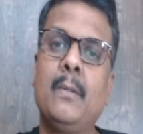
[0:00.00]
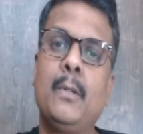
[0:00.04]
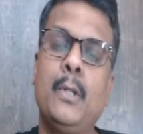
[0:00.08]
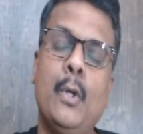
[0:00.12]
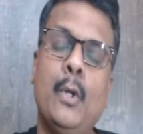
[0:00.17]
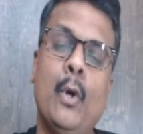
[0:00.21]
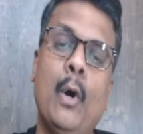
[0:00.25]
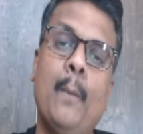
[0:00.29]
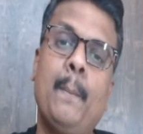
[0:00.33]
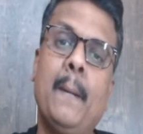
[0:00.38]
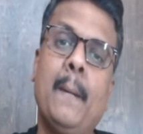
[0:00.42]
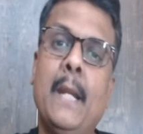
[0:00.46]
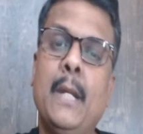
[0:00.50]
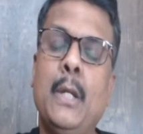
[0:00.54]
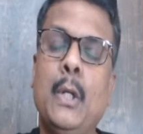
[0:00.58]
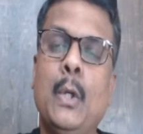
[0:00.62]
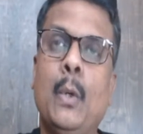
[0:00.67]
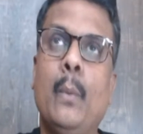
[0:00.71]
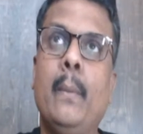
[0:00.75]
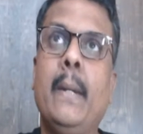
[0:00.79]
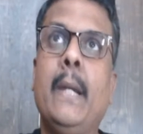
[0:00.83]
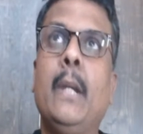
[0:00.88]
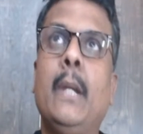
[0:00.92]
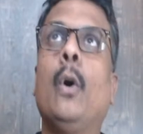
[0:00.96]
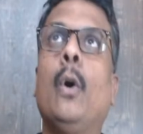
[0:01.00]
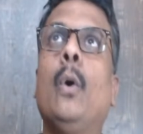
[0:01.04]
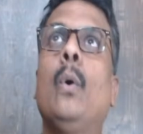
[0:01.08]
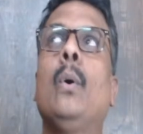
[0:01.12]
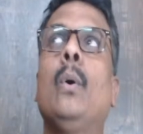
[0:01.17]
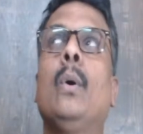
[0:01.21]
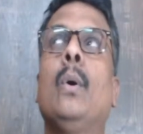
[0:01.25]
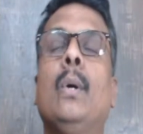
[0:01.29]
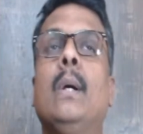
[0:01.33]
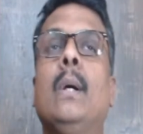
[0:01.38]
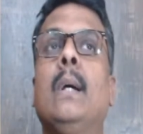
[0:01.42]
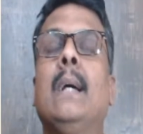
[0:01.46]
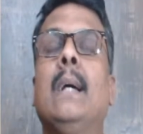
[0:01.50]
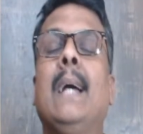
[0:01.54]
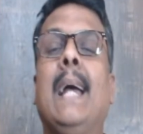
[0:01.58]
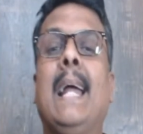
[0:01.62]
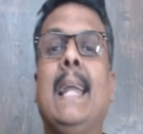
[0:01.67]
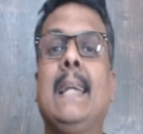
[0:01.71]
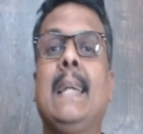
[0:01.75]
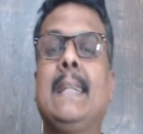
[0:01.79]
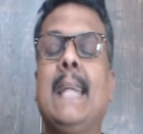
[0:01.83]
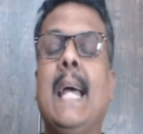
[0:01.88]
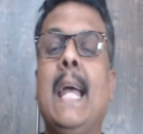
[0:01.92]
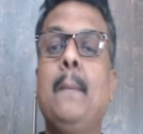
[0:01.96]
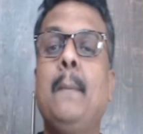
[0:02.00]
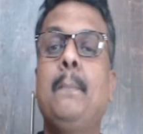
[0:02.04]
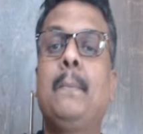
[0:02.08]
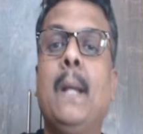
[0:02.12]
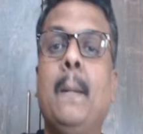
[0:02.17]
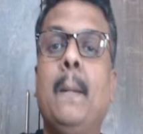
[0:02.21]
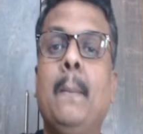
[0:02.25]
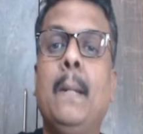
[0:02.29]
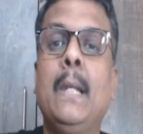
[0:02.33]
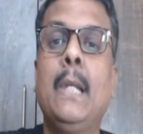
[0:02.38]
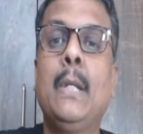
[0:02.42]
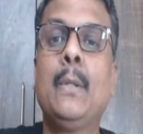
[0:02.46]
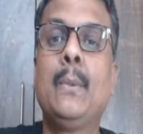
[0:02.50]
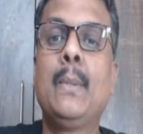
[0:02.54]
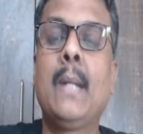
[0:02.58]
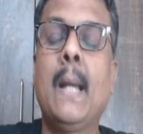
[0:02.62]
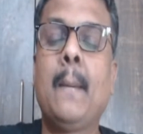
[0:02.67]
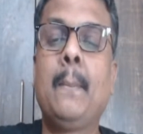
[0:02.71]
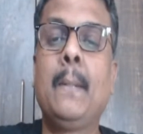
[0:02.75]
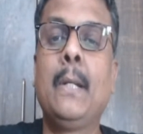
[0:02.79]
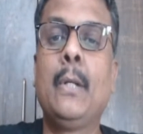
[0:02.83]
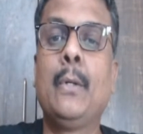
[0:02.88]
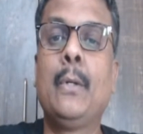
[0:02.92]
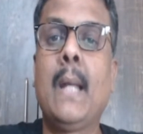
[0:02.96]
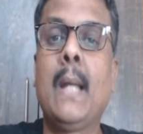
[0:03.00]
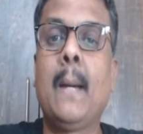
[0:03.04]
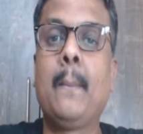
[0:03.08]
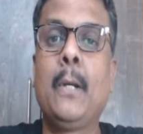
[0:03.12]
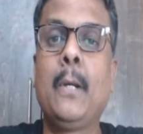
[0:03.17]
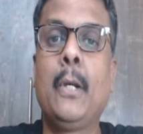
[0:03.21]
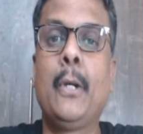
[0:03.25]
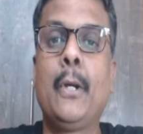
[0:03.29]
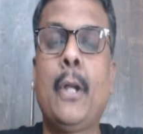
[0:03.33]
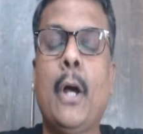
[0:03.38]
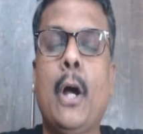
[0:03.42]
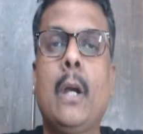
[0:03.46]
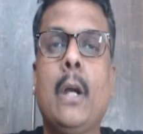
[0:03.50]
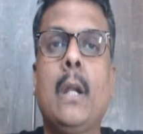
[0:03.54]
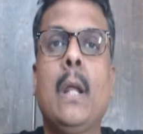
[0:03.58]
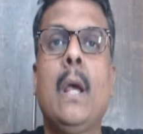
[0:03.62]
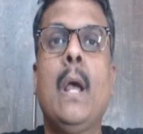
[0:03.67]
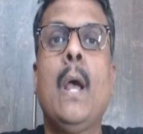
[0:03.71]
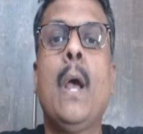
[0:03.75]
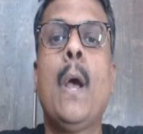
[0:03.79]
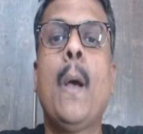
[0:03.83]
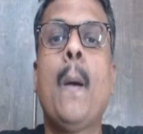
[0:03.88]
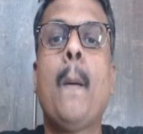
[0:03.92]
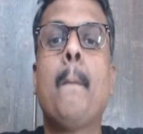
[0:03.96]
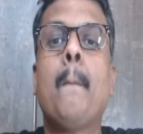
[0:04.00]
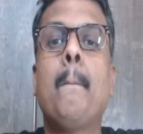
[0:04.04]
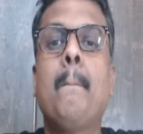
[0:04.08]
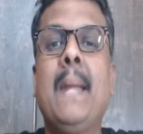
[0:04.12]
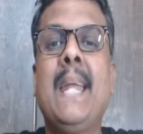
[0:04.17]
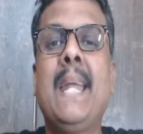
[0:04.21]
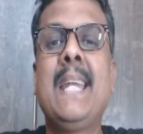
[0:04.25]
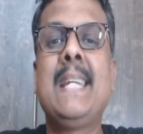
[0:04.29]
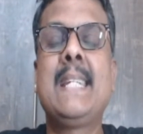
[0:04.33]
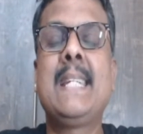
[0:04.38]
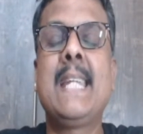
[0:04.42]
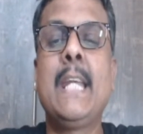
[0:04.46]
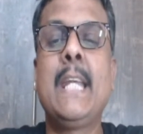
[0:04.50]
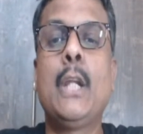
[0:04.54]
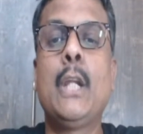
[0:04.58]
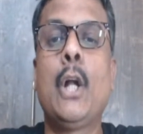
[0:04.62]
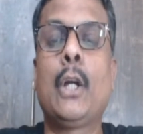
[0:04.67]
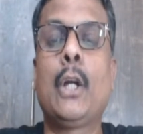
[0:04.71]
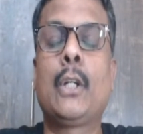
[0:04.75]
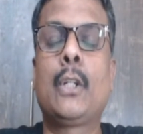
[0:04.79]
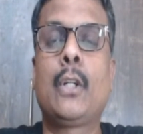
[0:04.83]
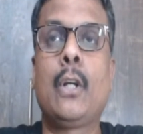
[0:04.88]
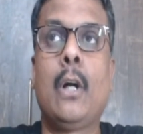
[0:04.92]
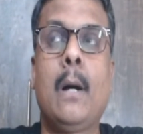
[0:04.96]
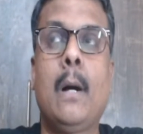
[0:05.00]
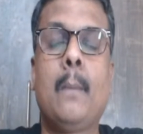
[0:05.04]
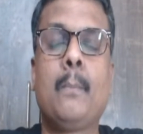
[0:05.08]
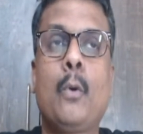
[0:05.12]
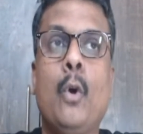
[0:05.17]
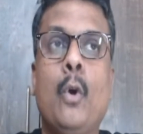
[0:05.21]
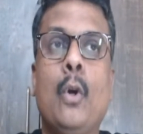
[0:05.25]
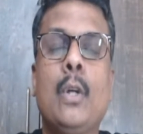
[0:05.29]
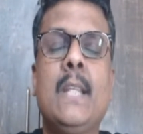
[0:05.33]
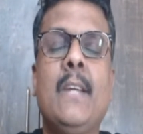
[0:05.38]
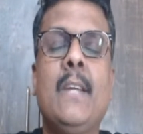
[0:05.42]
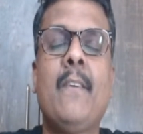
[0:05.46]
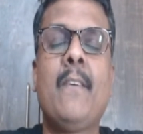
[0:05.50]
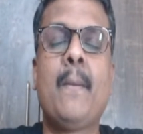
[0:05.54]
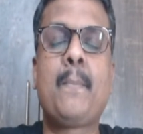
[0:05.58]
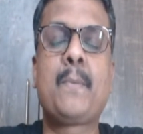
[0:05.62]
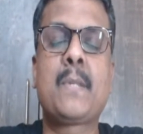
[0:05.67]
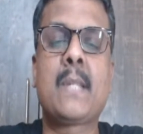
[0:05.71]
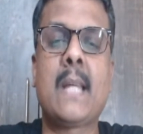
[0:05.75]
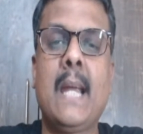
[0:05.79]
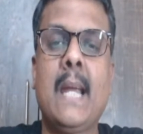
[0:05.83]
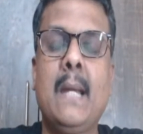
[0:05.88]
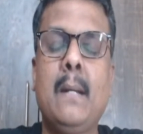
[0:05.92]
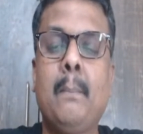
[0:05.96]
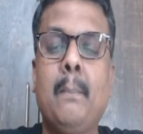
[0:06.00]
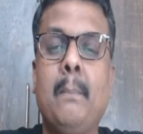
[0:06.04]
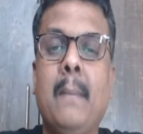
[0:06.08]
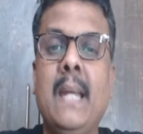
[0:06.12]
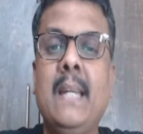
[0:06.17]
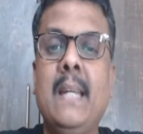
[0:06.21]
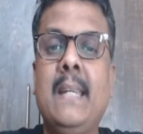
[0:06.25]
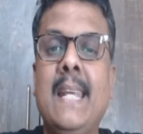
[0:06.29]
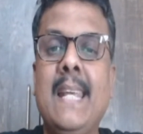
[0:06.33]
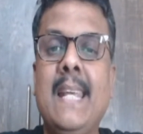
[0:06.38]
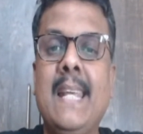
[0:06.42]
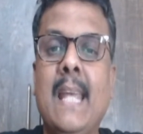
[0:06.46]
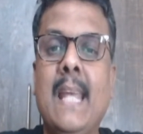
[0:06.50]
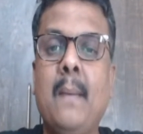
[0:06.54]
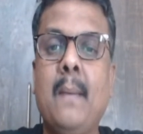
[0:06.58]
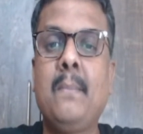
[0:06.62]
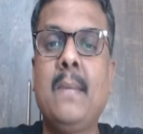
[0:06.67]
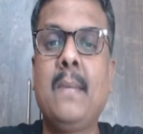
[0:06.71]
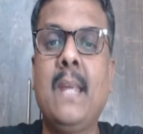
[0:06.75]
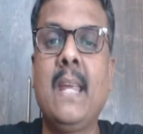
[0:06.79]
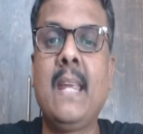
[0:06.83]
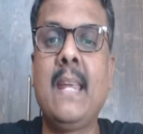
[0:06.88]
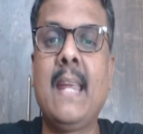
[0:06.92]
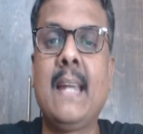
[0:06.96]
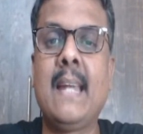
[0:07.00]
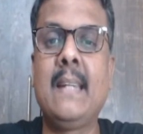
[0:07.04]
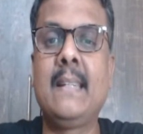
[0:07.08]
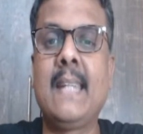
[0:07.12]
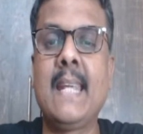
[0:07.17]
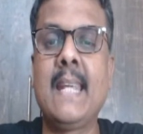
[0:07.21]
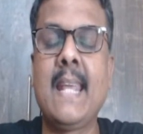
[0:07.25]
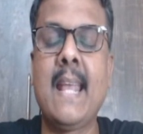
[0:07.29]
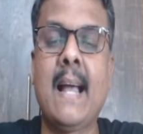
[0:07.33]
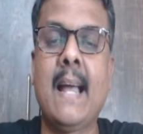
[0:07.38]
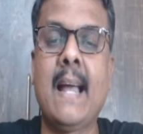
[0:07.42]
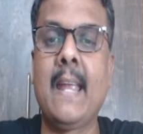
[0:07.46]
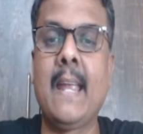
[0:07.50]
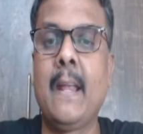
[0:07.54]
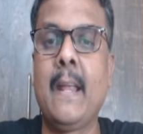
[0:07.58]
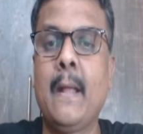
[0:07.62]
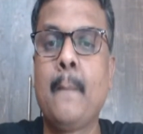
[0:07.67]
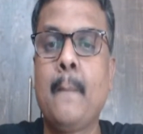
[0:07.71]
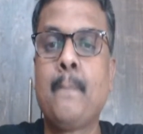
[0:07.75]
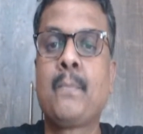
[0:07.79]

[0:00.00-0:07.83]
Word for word: You open a new window and type www.menti.com. Go to the website Menti, M-E-N-T-I,